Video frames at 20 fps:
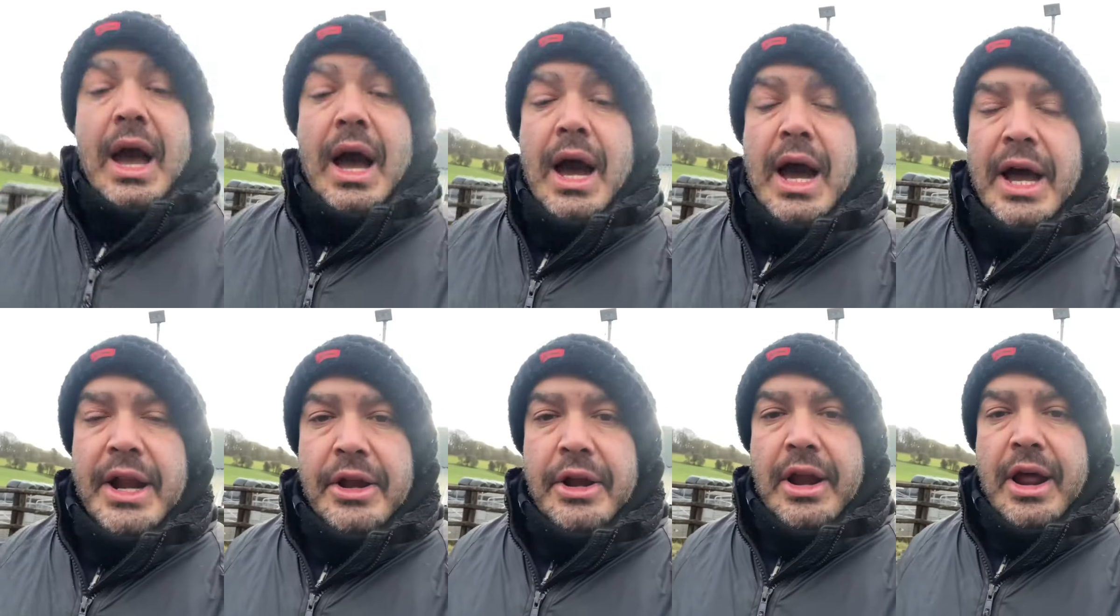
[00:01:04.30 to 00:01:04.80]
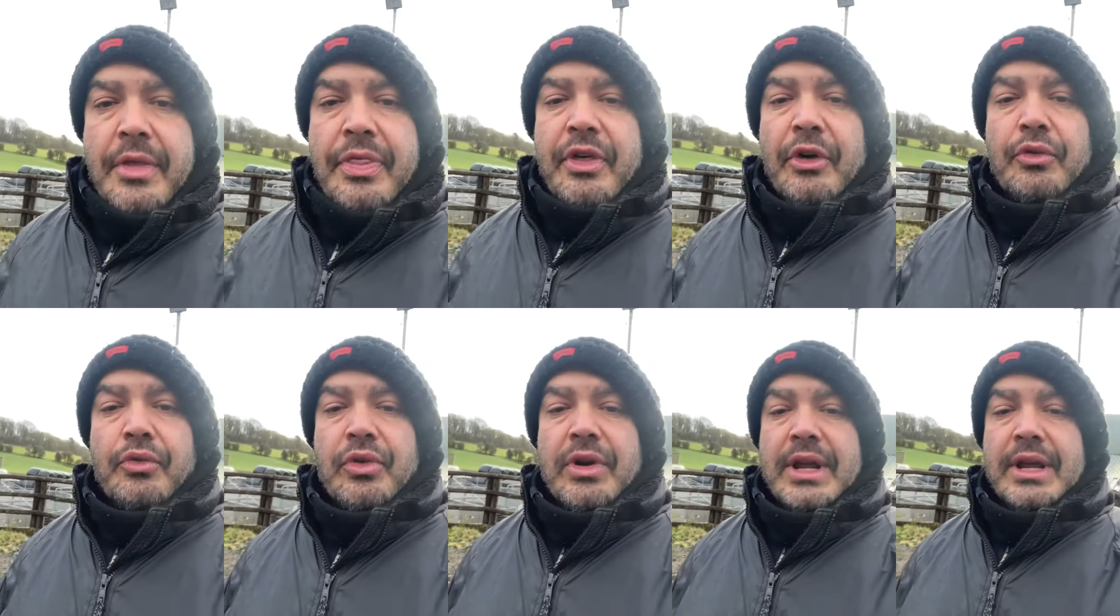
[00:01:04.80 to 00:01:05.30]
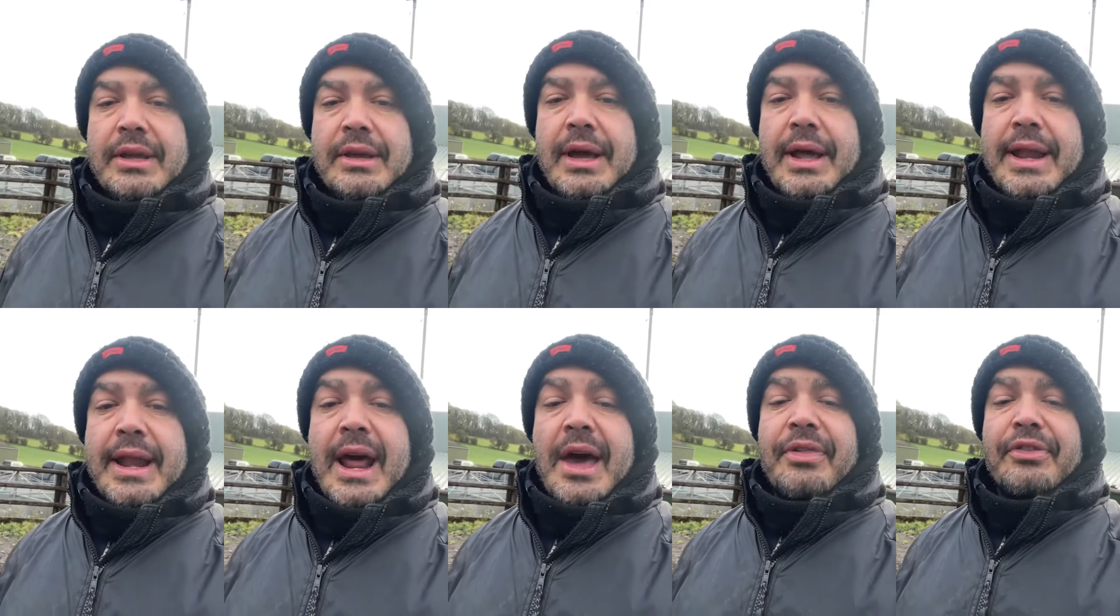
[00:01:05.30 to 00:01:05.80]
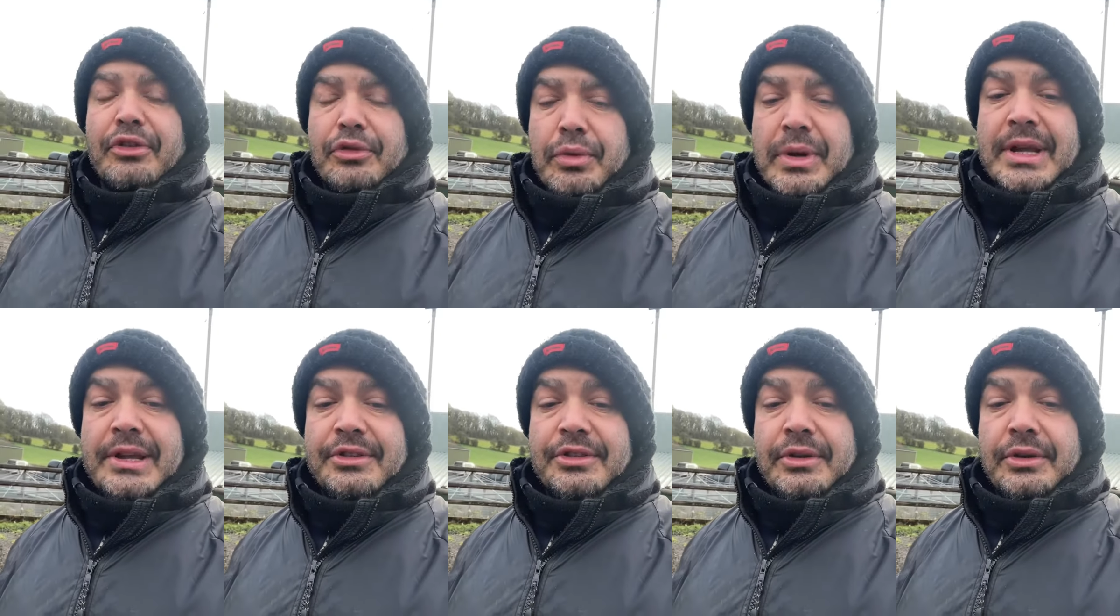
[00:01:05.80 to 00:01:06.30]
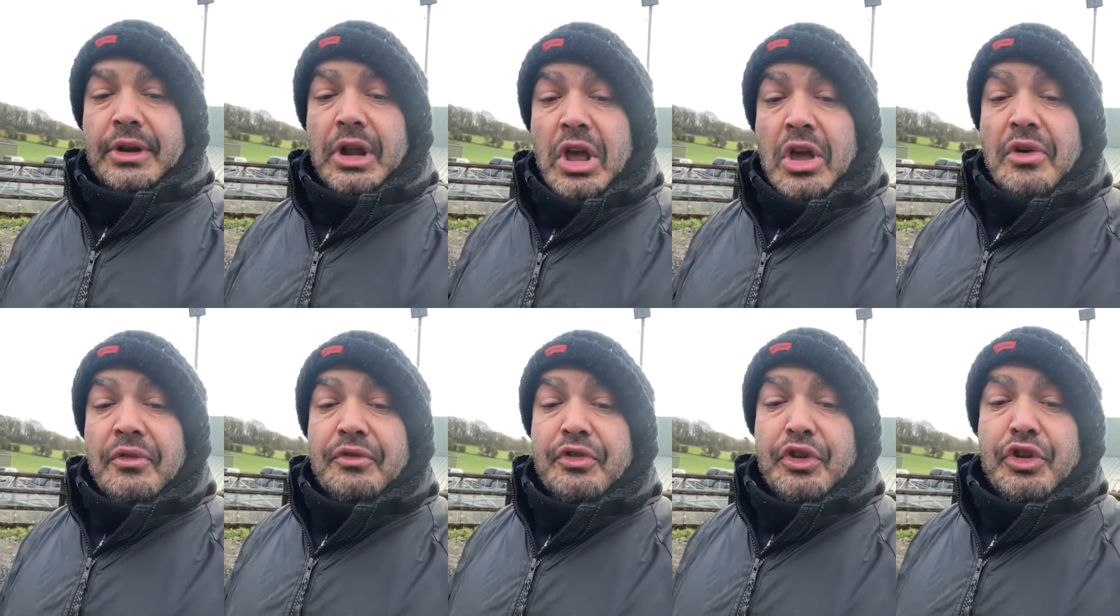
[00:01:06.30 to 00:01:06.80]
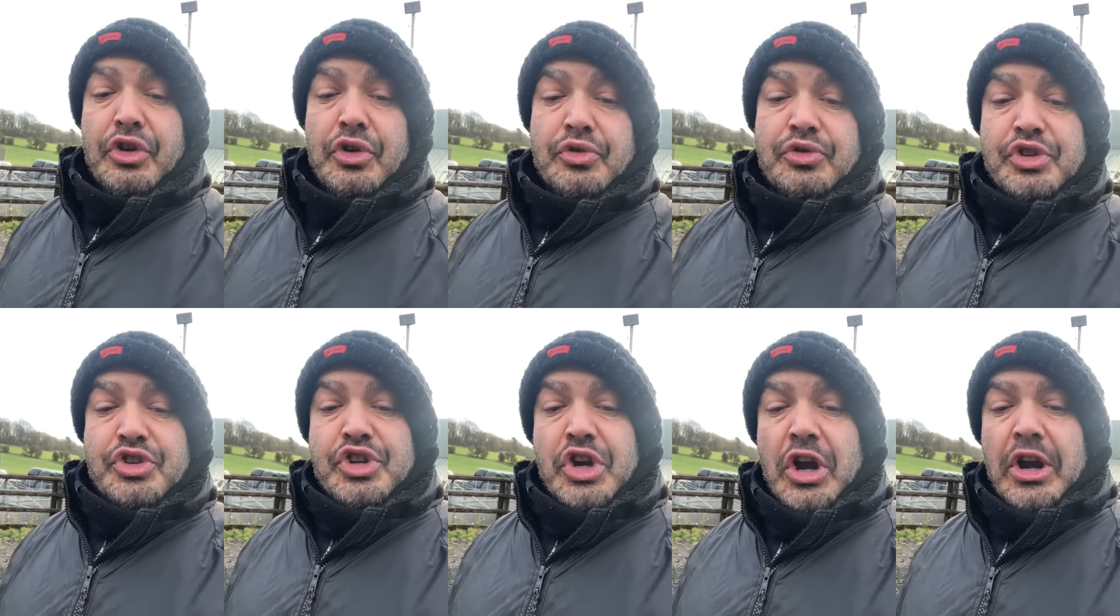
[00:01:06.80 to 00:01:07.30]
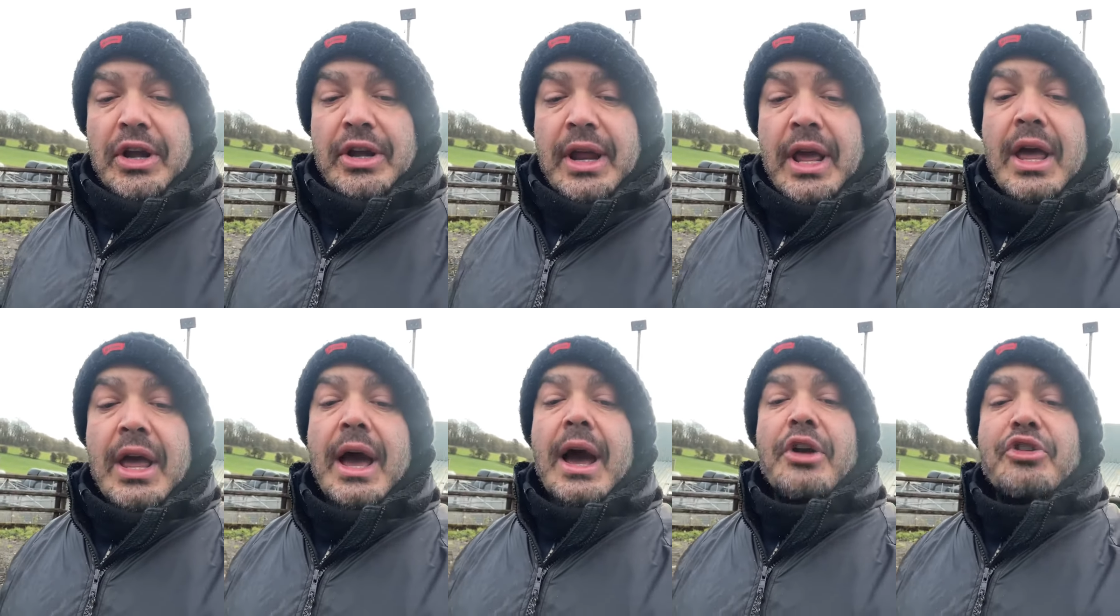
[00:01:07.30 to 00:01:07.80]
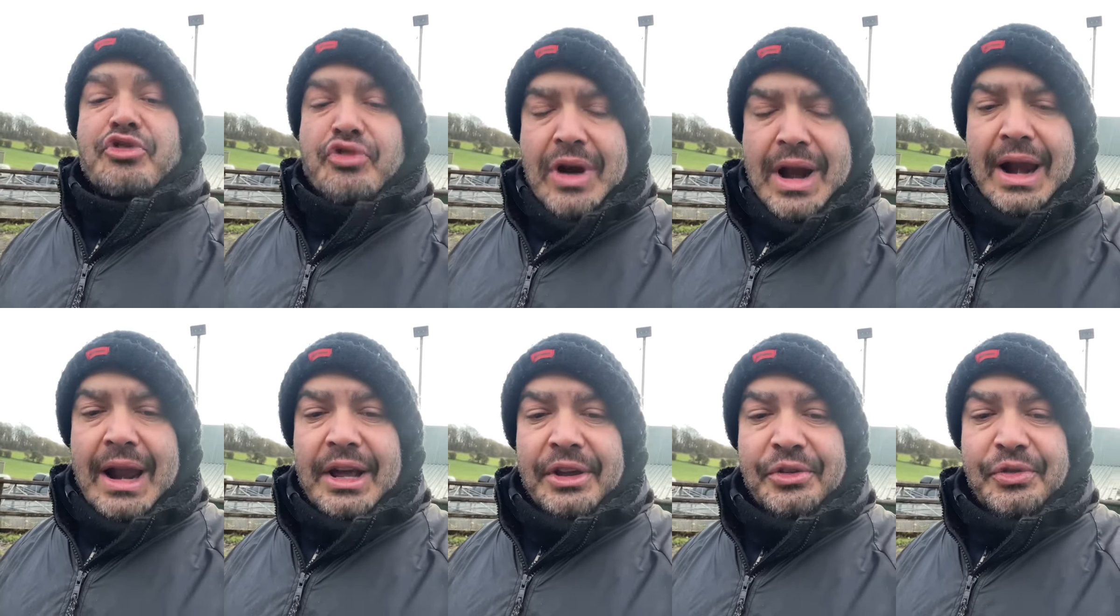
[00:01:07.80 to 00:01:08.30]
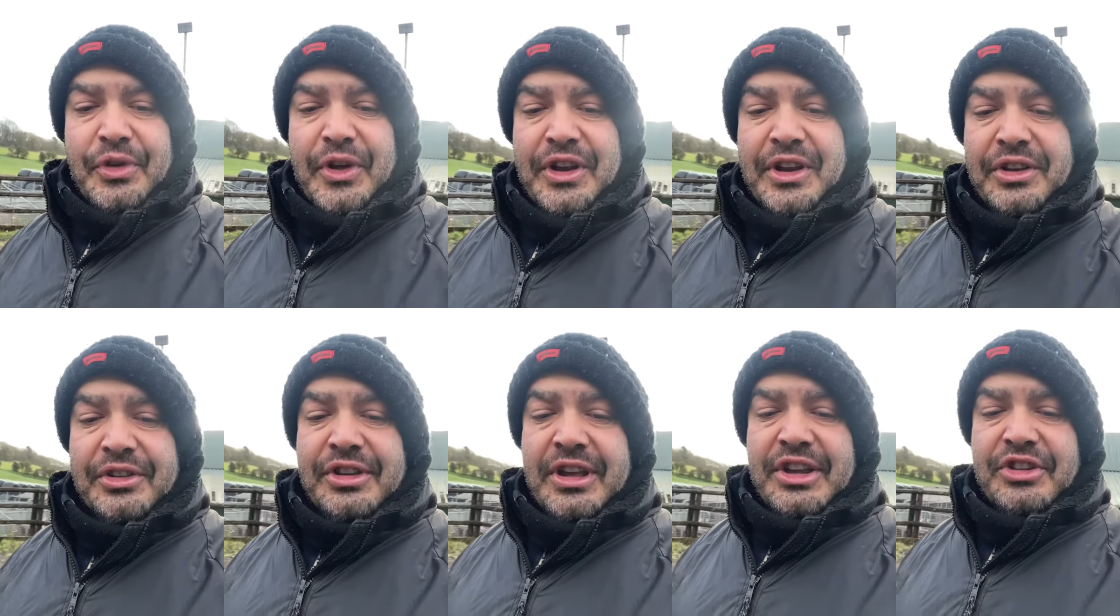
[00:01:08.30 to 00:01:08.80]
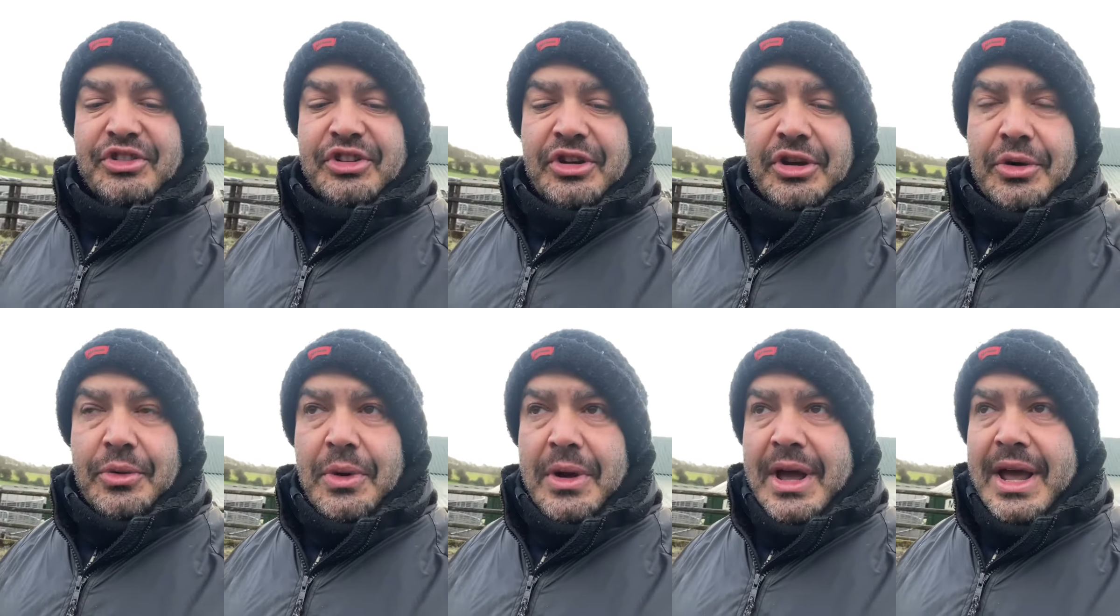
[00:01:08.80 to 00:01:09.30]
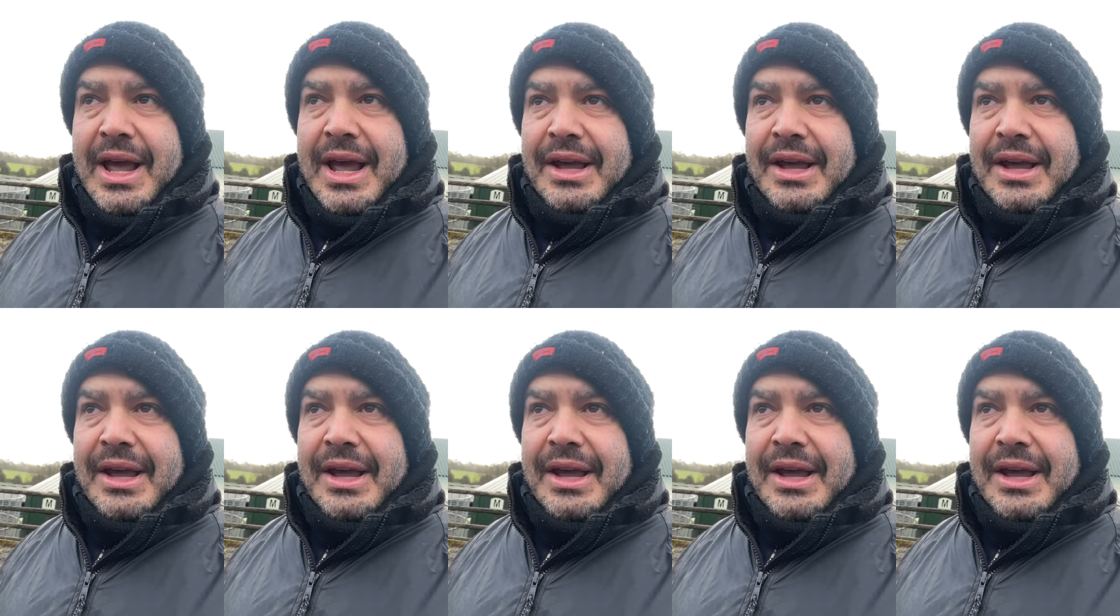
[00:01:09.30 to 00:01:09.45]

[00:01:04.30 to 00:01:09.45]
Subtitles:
Another reason for you to join Adrenalize Fitness HQ